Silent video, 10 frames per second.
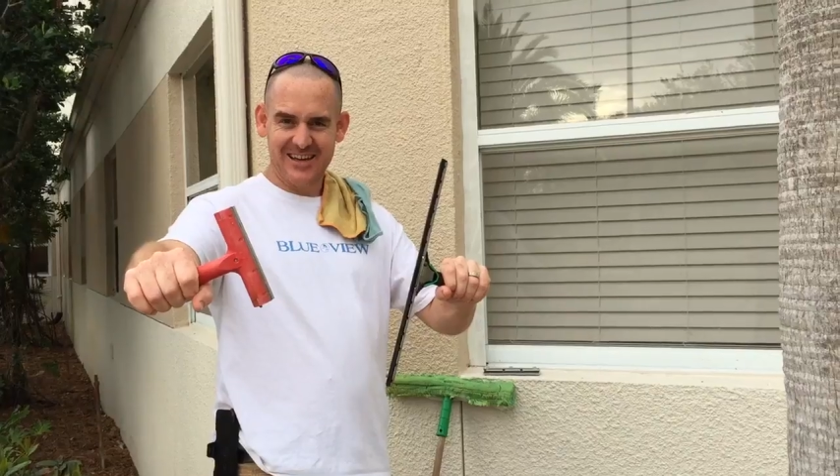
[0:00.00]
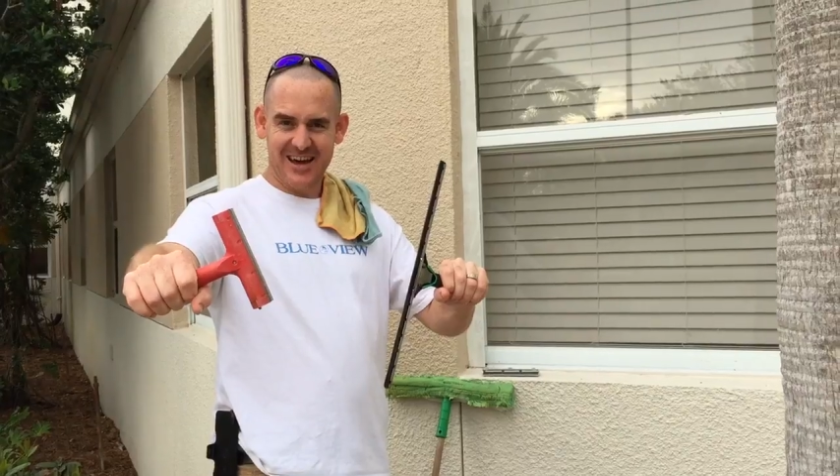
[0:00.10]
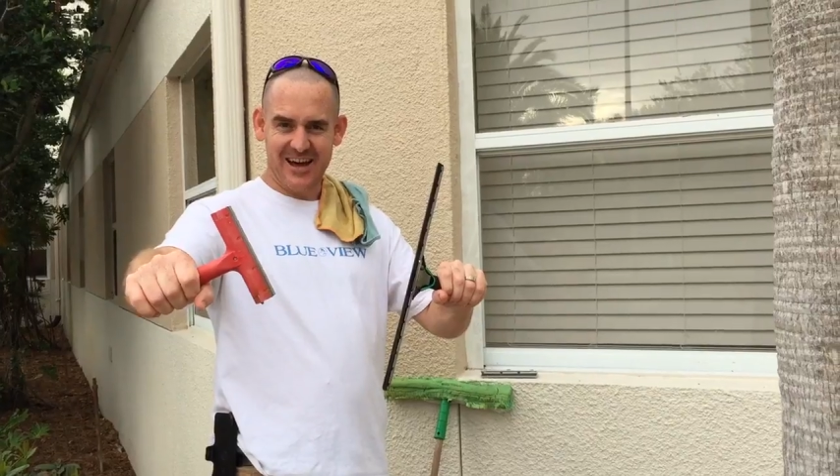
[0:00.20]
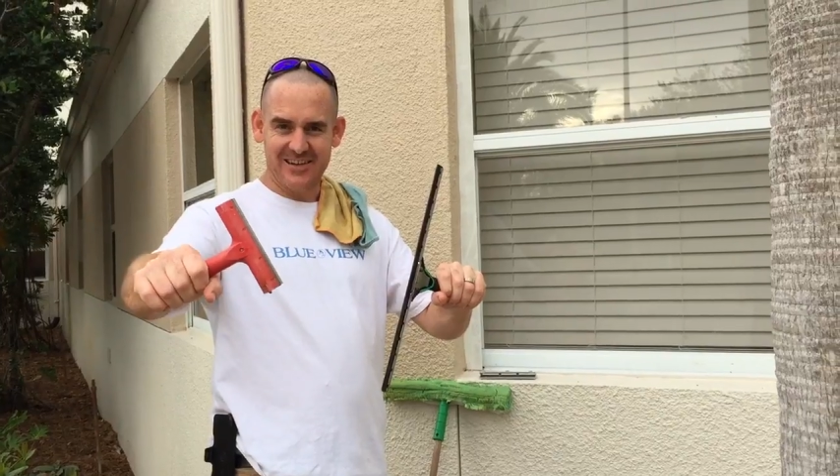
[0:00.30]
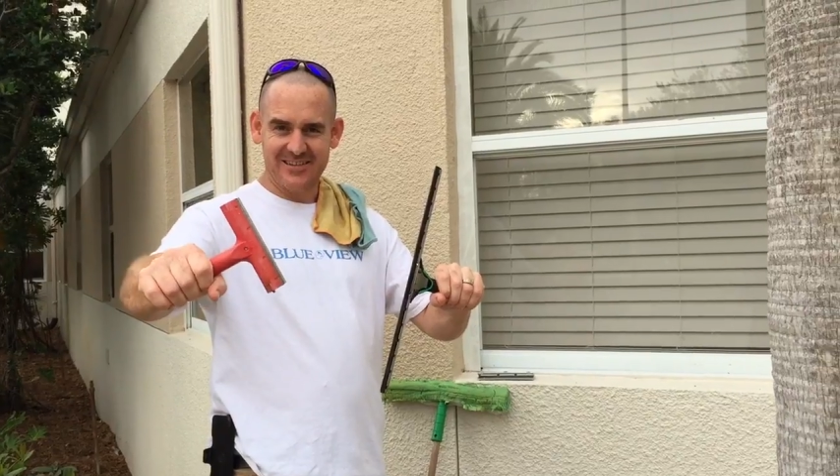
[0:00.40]

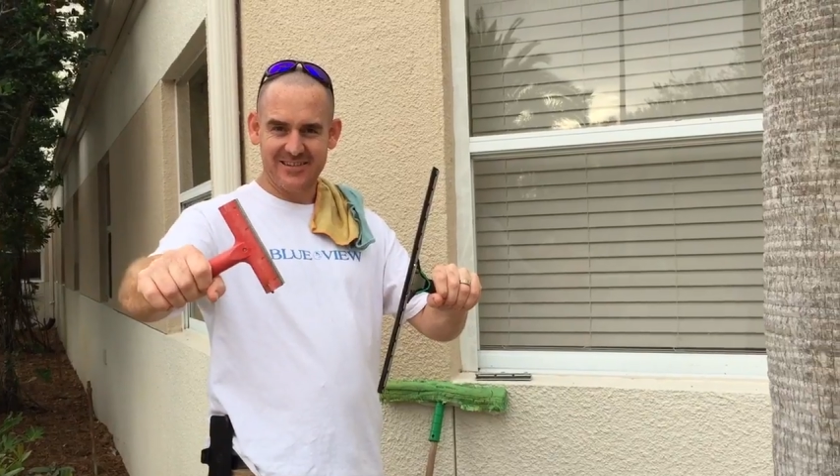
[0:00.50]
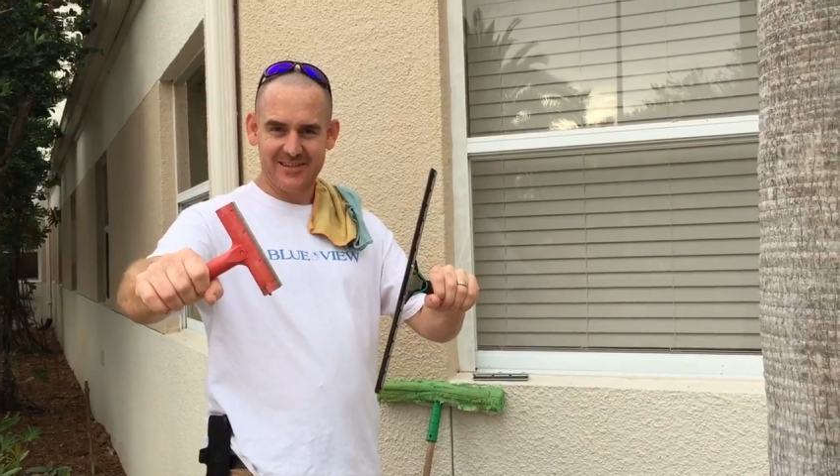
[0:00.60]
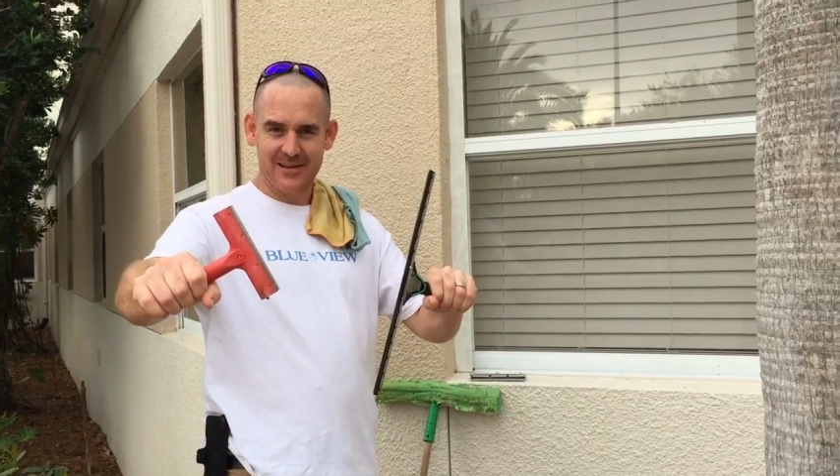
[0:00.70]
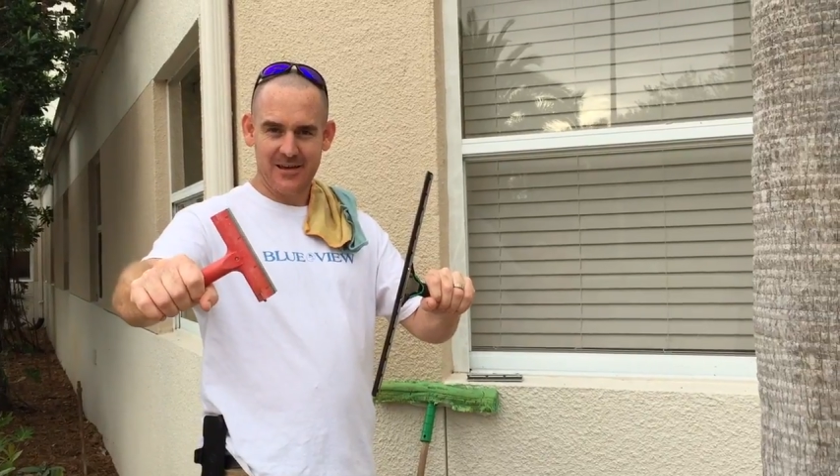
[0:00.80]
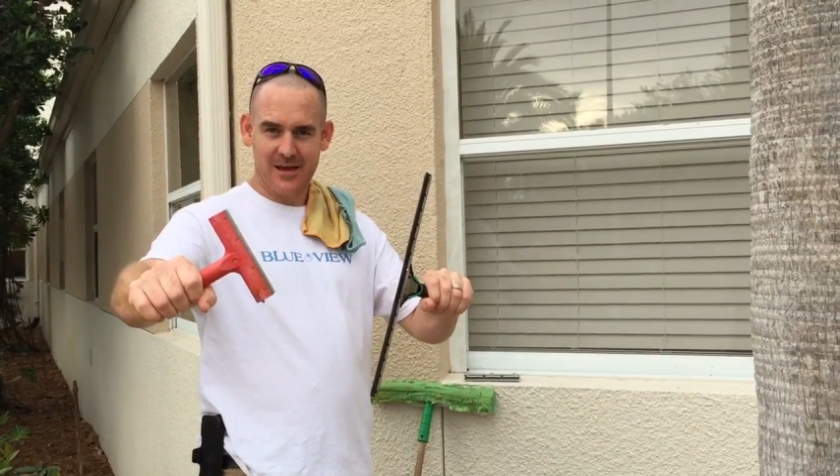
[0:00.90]

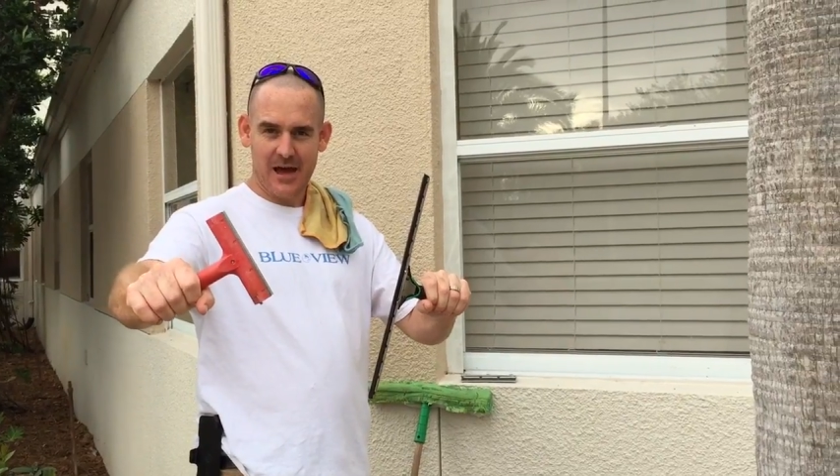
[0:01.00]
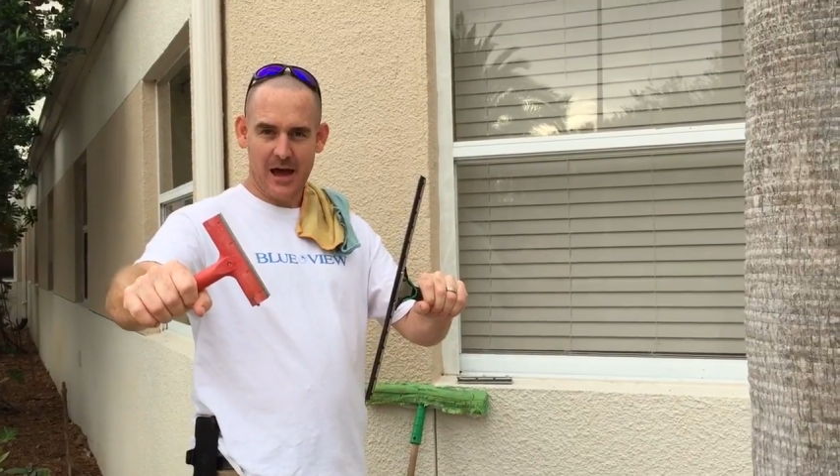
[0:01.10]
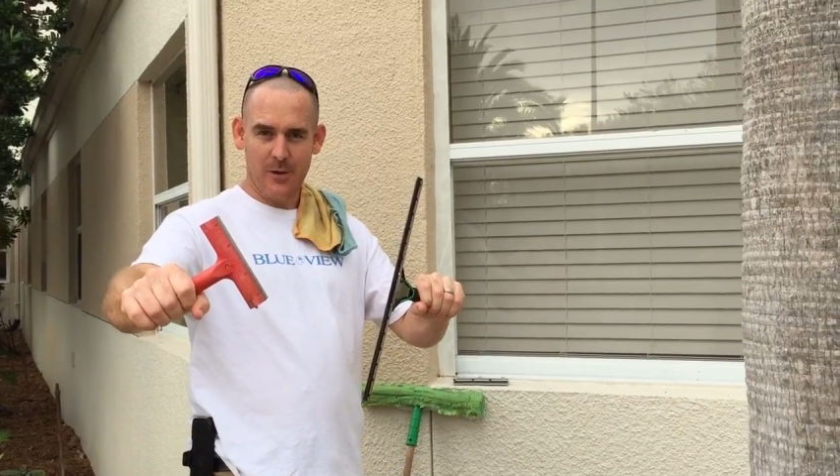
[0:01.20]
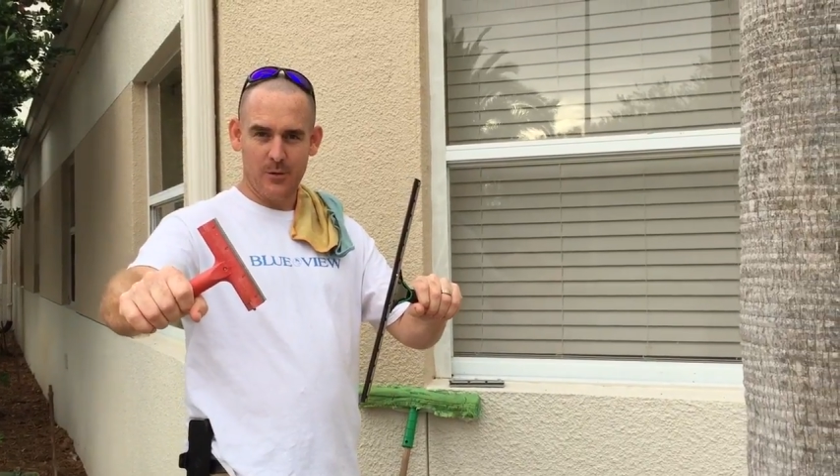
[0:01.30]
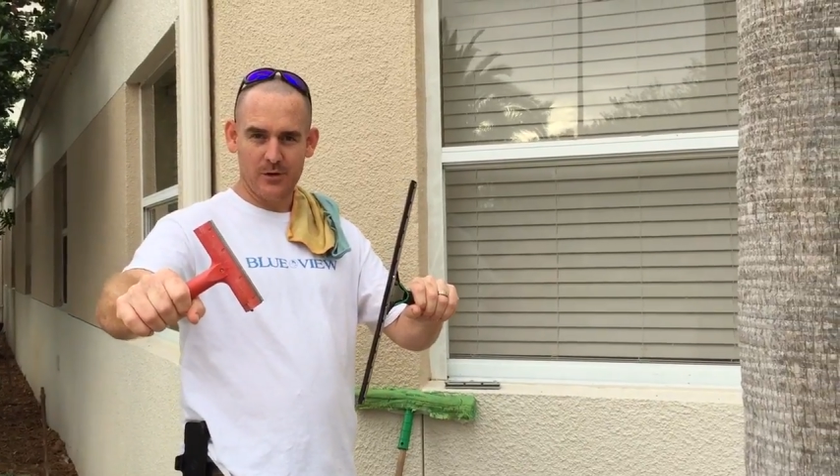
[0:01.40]
Guys,
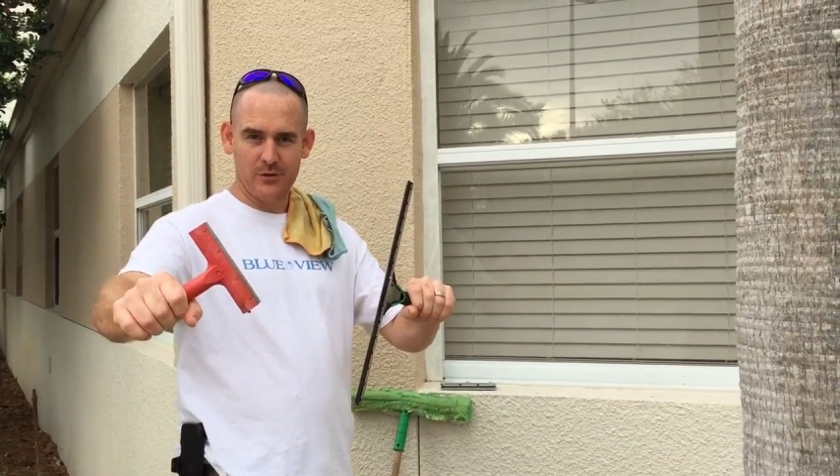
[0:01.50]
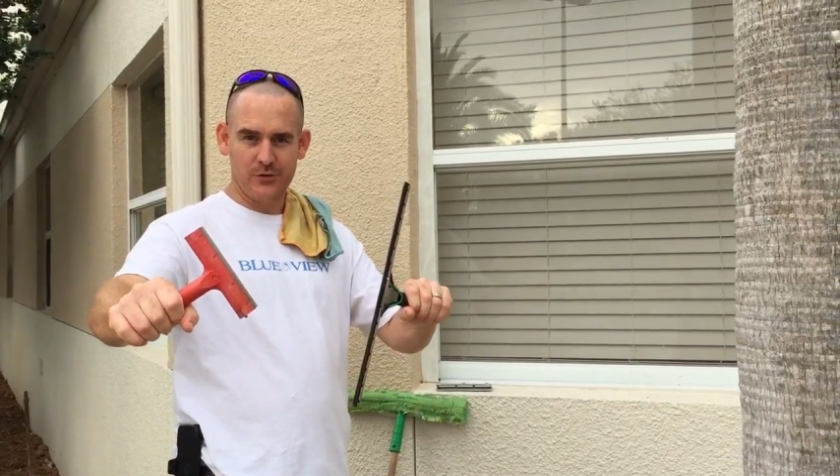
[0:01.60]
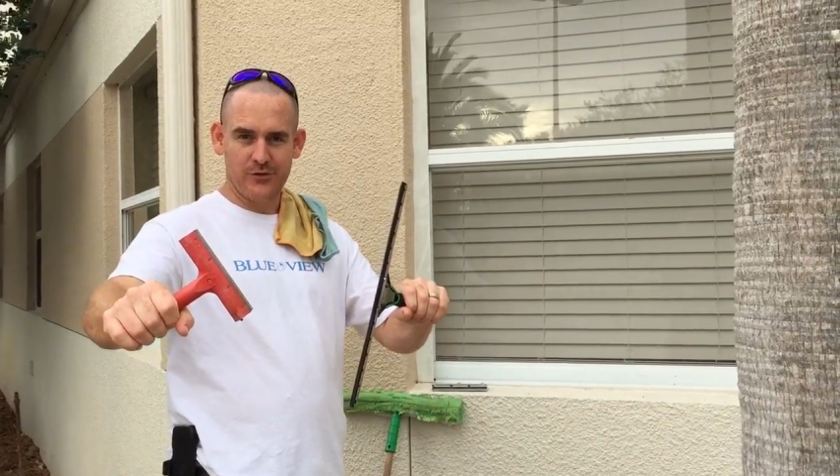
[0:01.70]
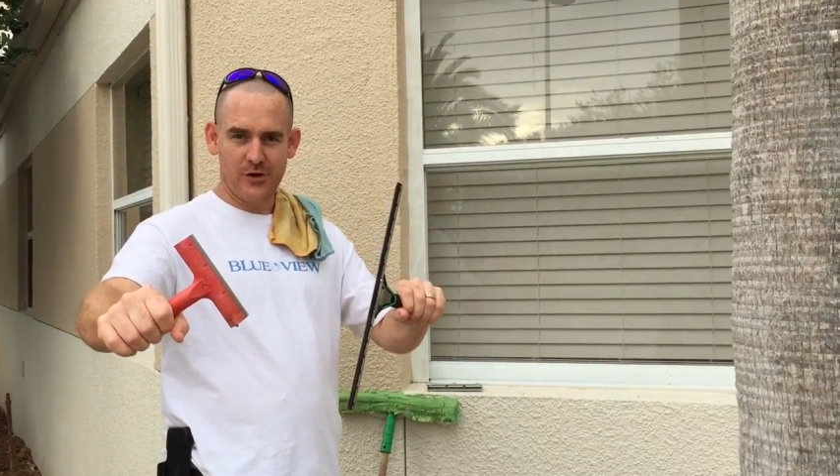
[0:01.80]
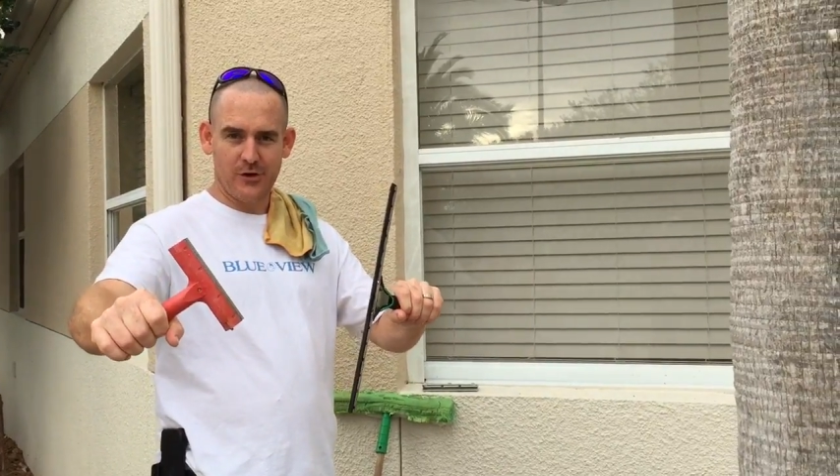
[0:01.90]
I want
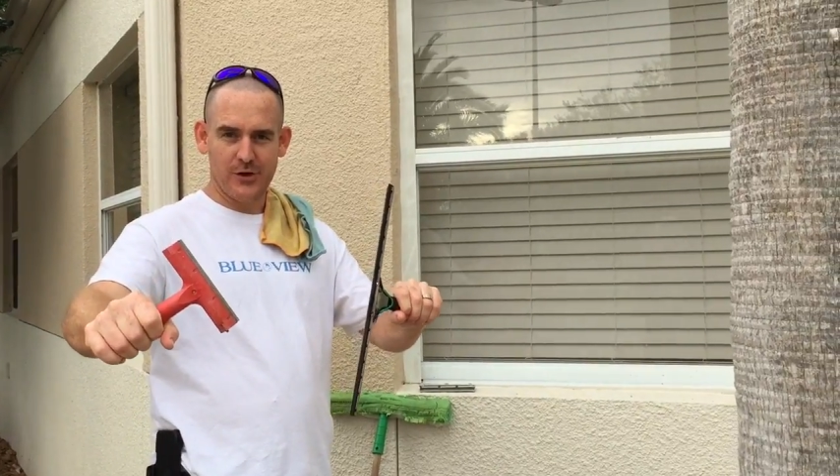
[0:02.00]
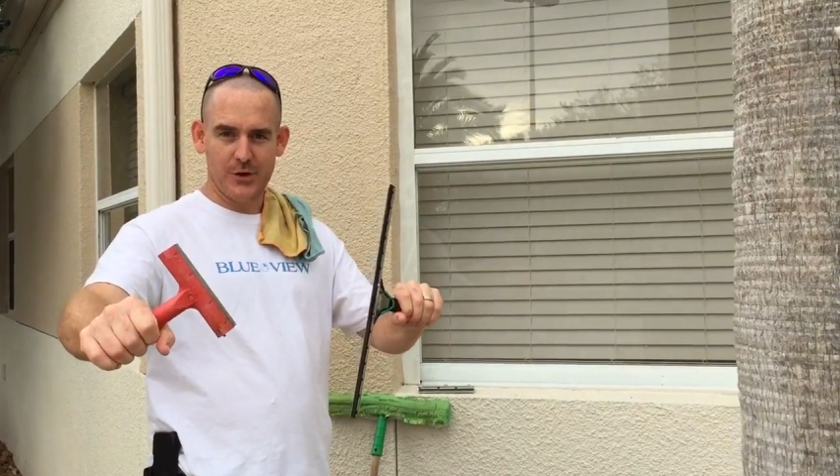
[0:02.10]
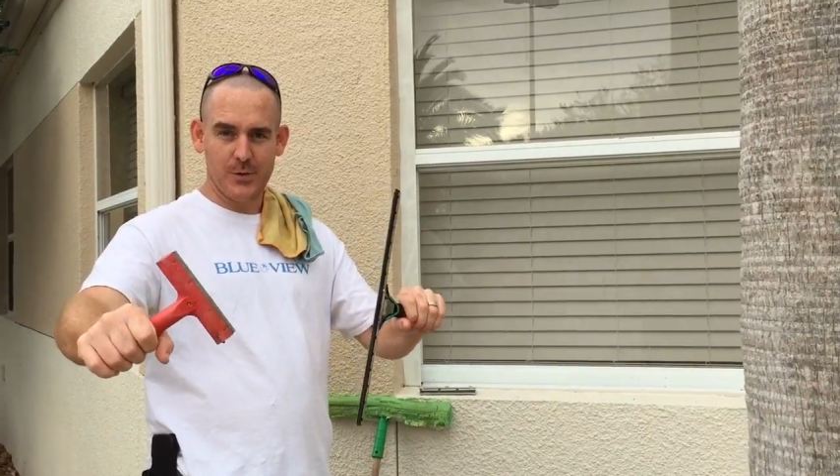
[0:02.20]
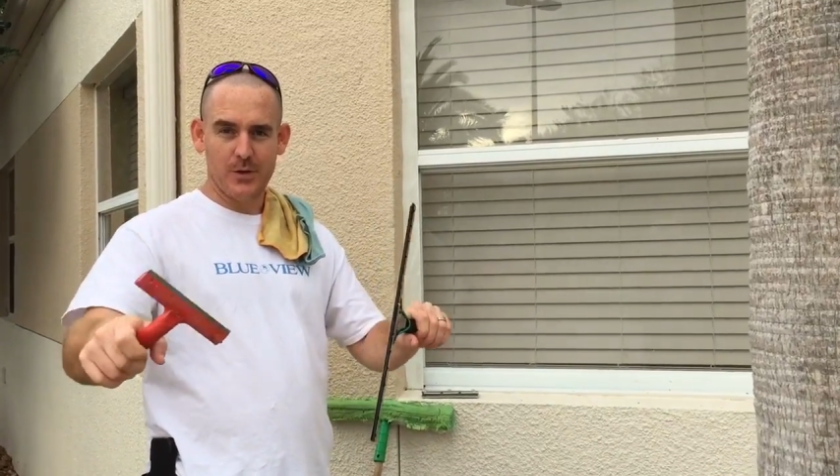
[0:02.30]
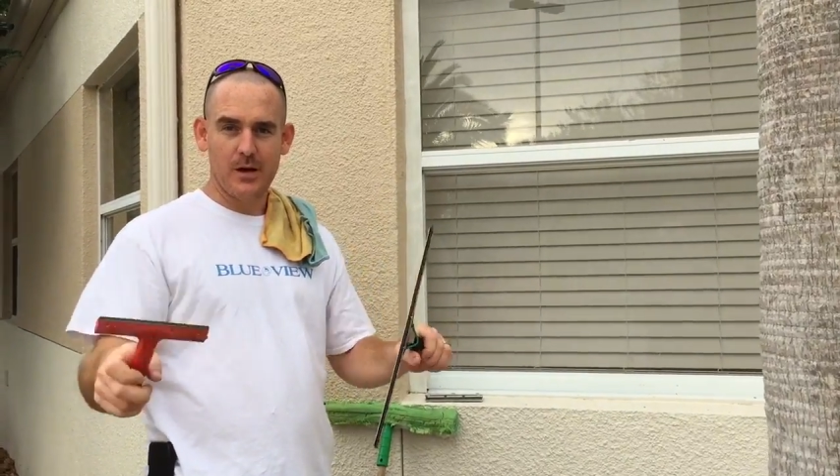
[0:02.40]
to show
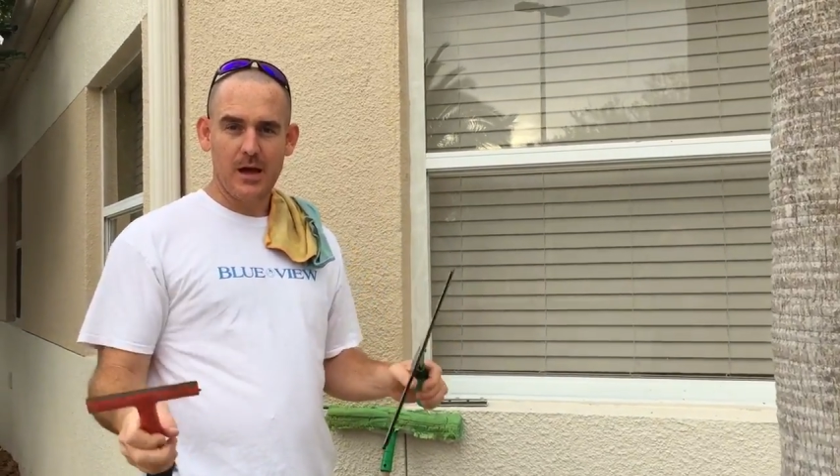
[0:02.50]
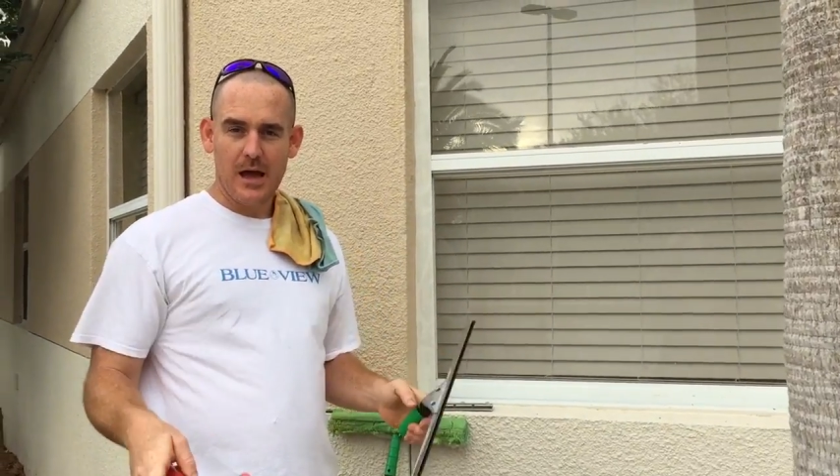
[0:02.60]
you